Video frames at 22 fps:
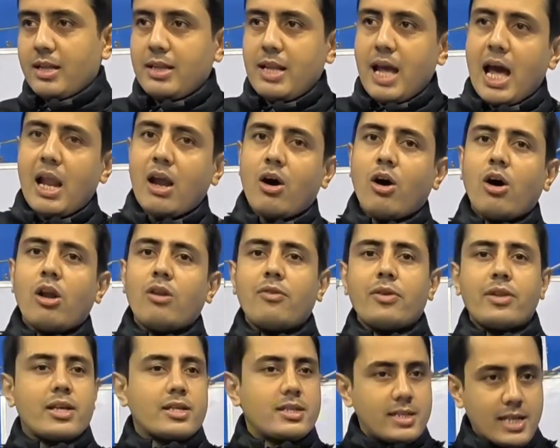They are all
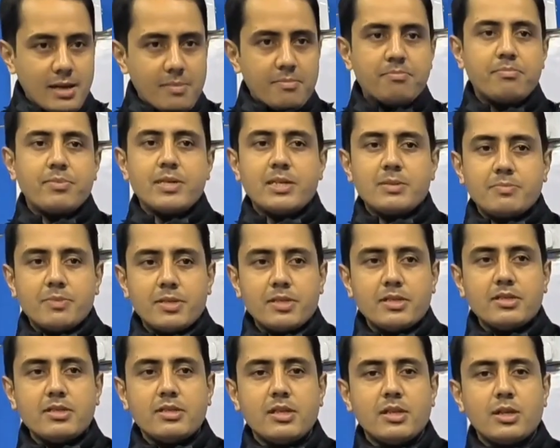for the same
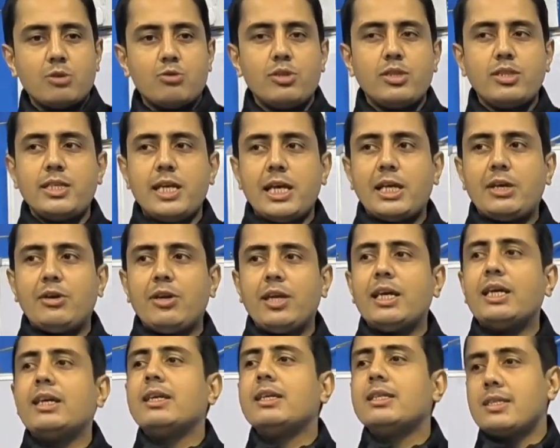purpose, to check your
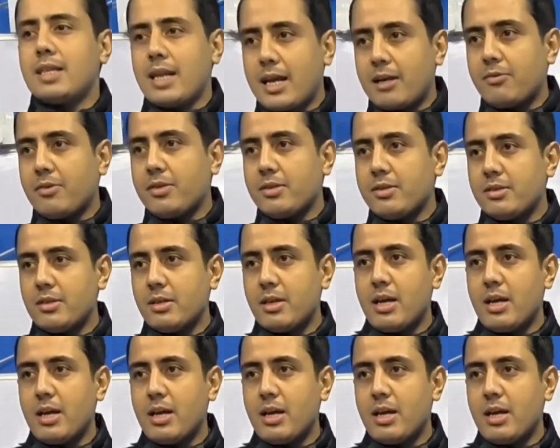English language.